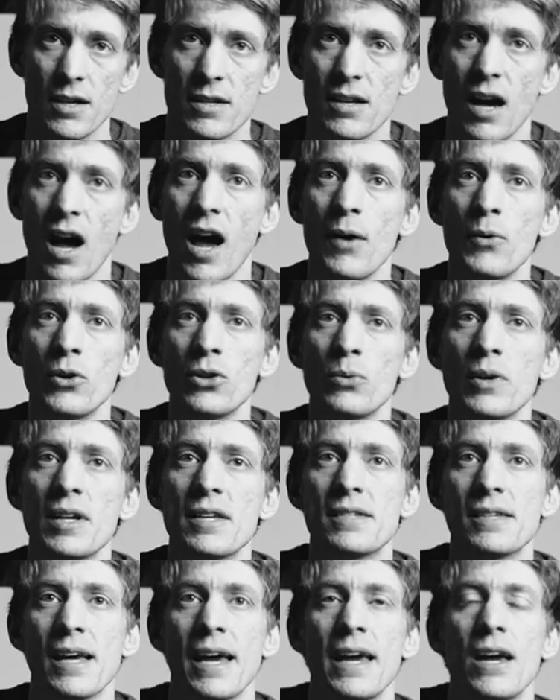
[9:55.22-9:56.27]
So I would
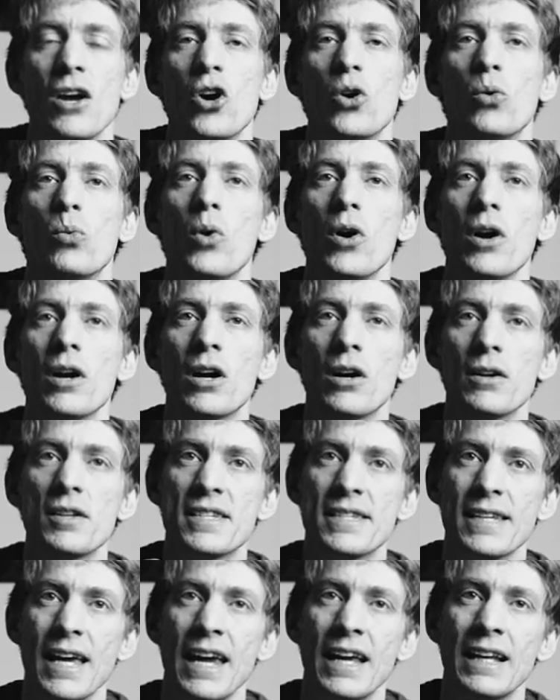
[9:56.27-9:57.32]
always say, work on
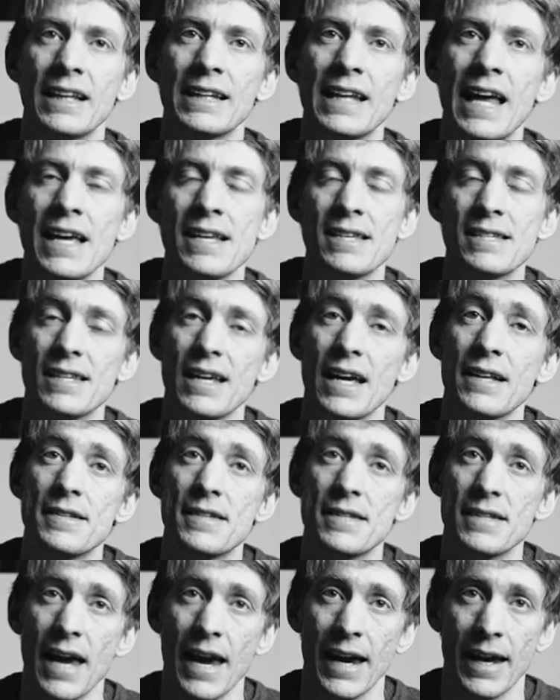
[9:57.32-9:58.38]
saying less and
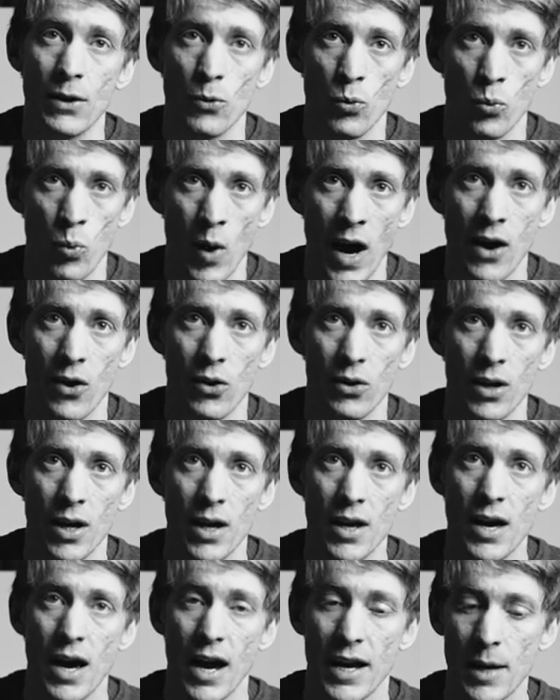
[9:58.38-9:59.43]
saying it well.
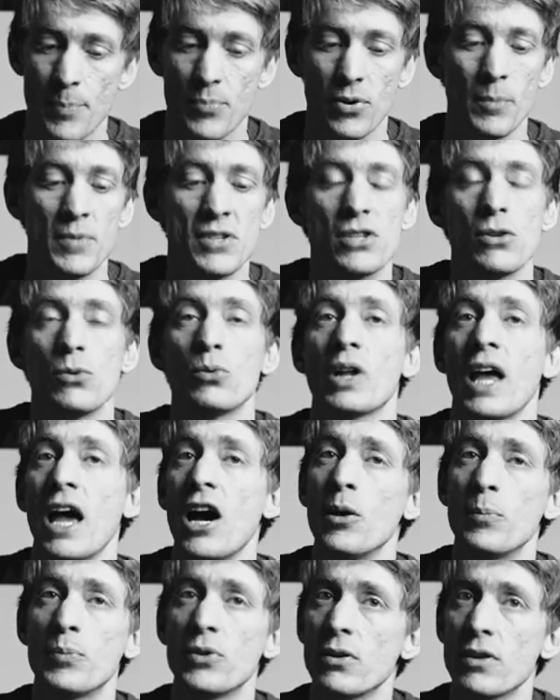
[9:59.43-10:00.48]
And I promise you it will
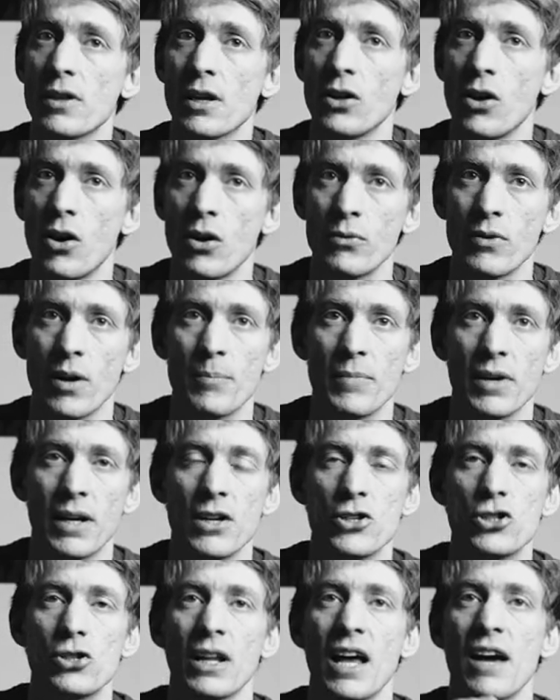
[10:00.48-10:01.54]
help you in the long run
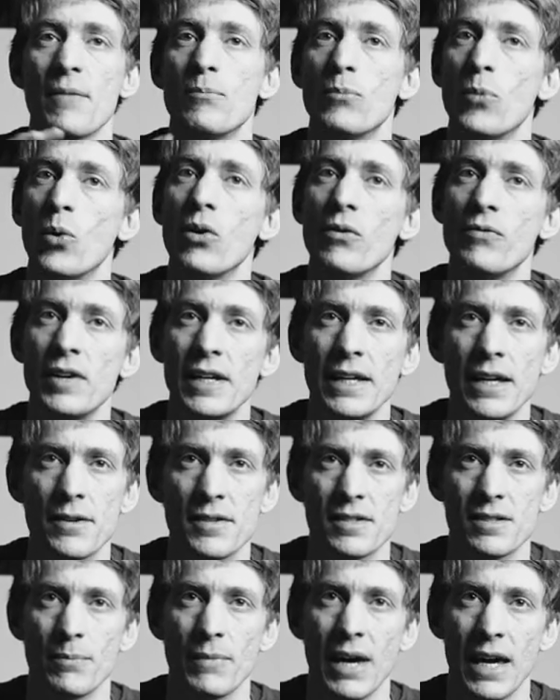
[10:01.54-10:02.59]
because you'll have more
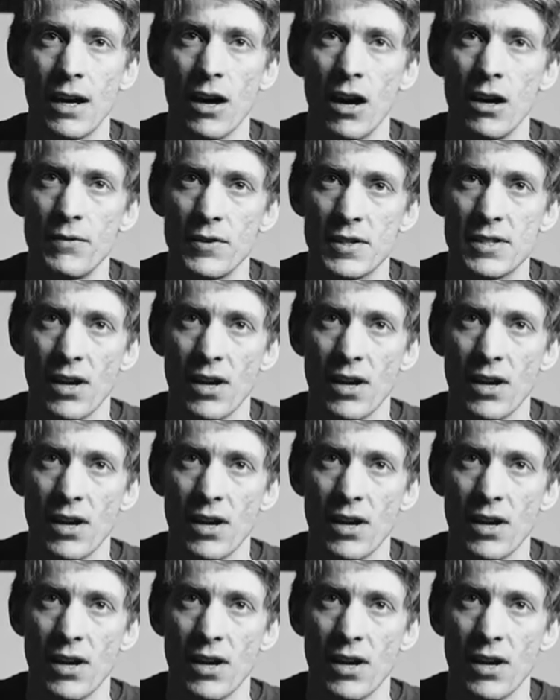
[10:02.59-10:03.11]
videos to make over